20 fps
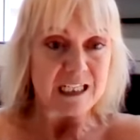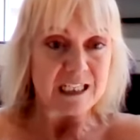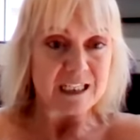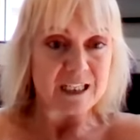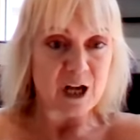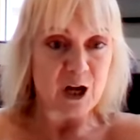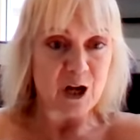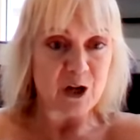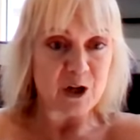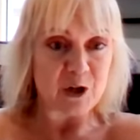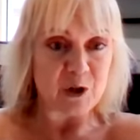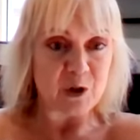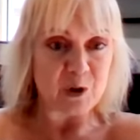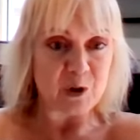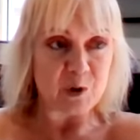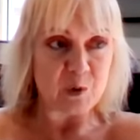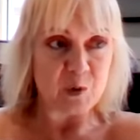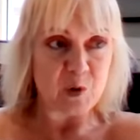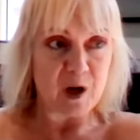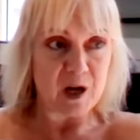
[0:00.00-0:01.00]

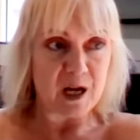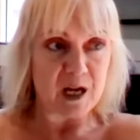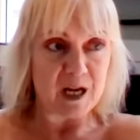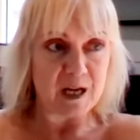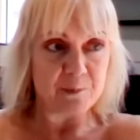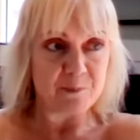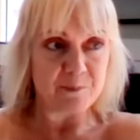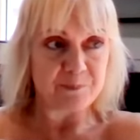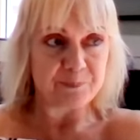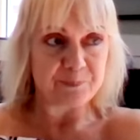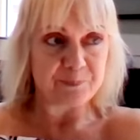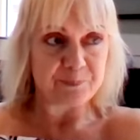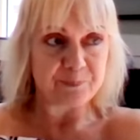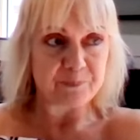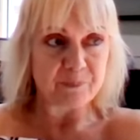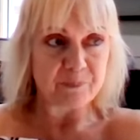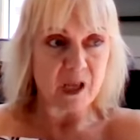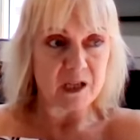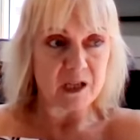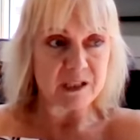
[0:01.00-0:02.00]
So
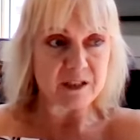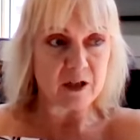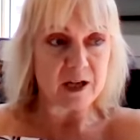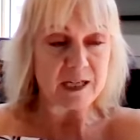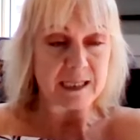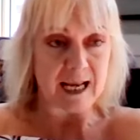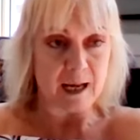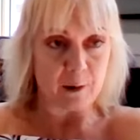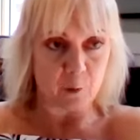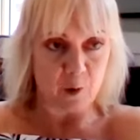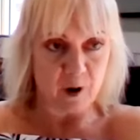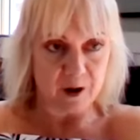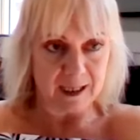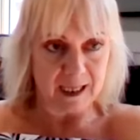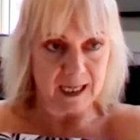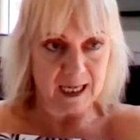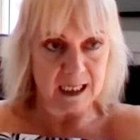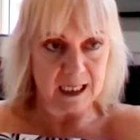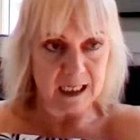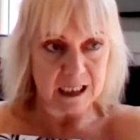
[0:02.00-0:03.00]
I started
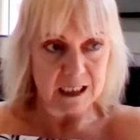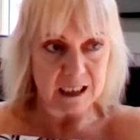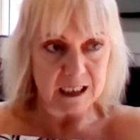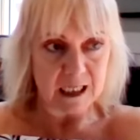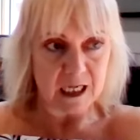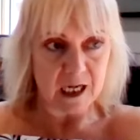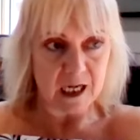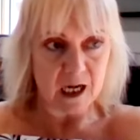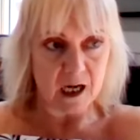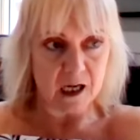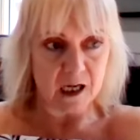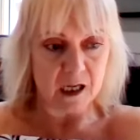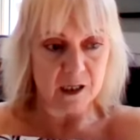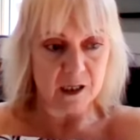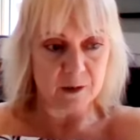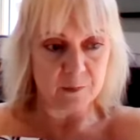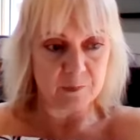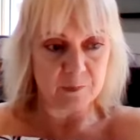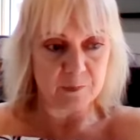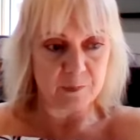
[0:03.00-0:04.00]
networking,
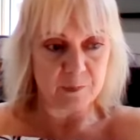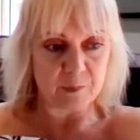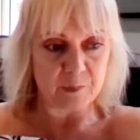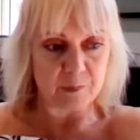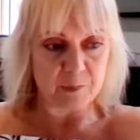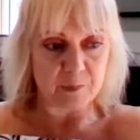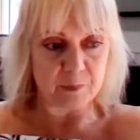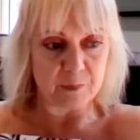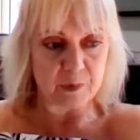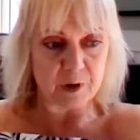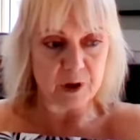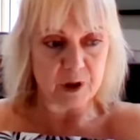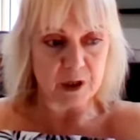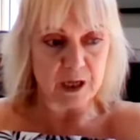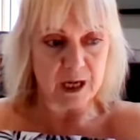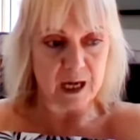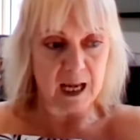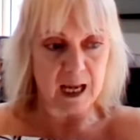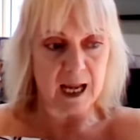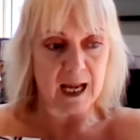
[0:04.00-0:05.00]

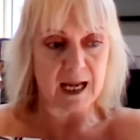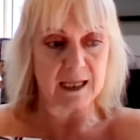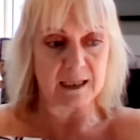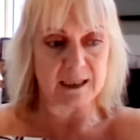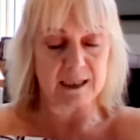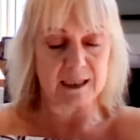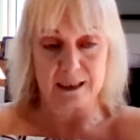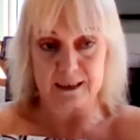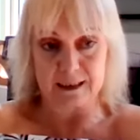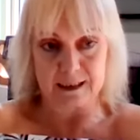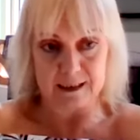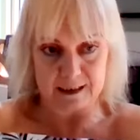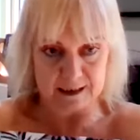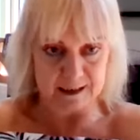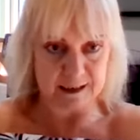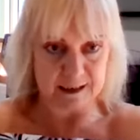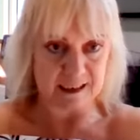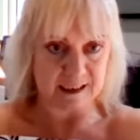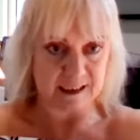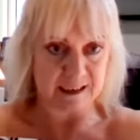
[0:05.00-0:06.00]
and
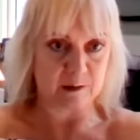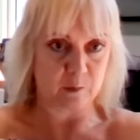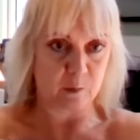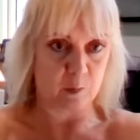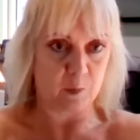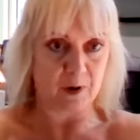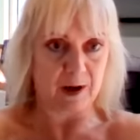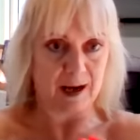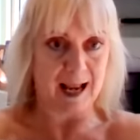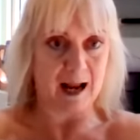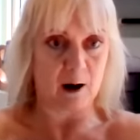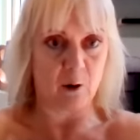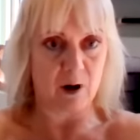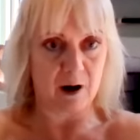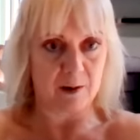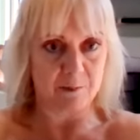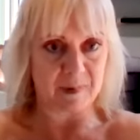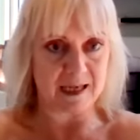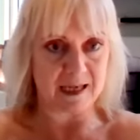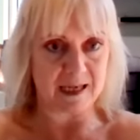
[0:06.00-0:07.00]
this is how
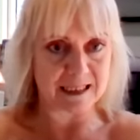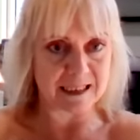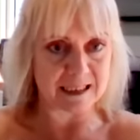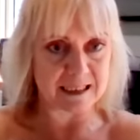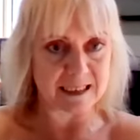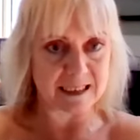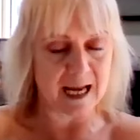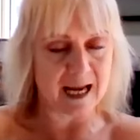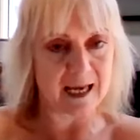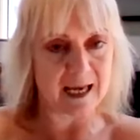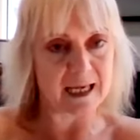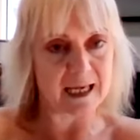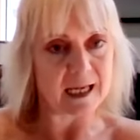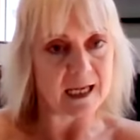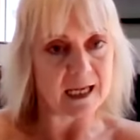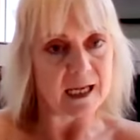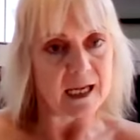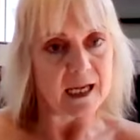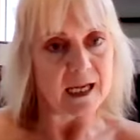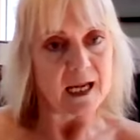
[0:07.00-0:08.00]
I'm here today.
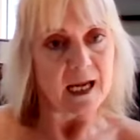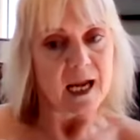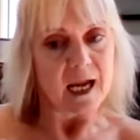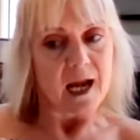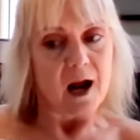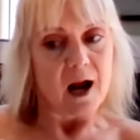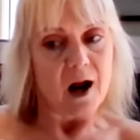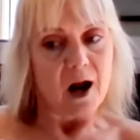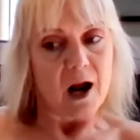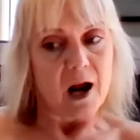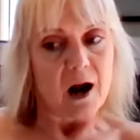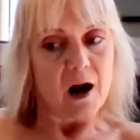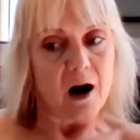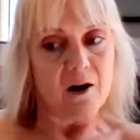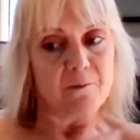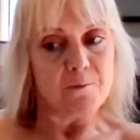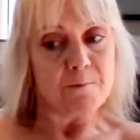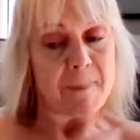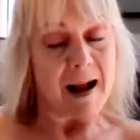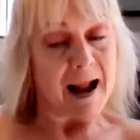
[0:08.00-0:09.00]

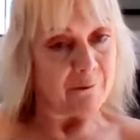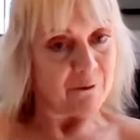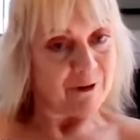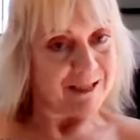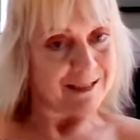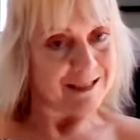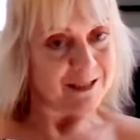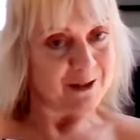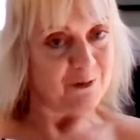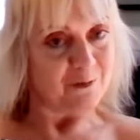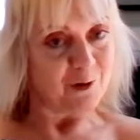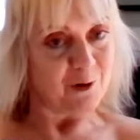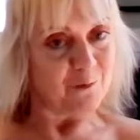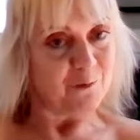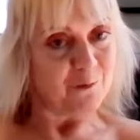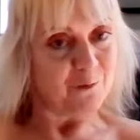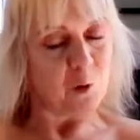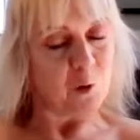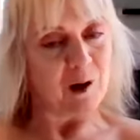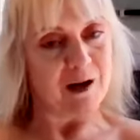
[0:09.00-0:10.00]
I'm married, I've
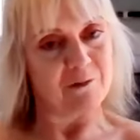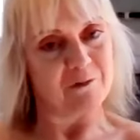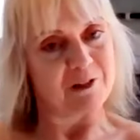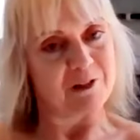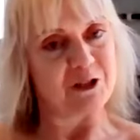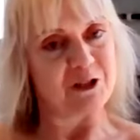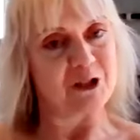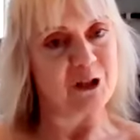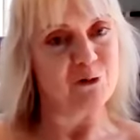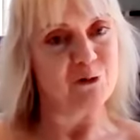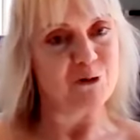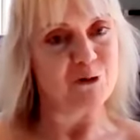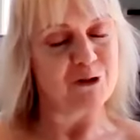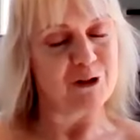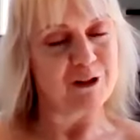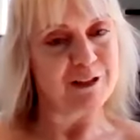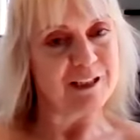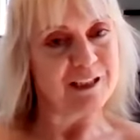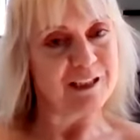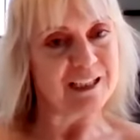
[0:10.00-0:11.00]
got four lovely
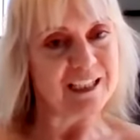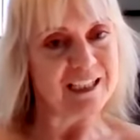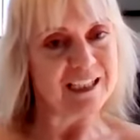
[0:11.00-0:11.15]
children,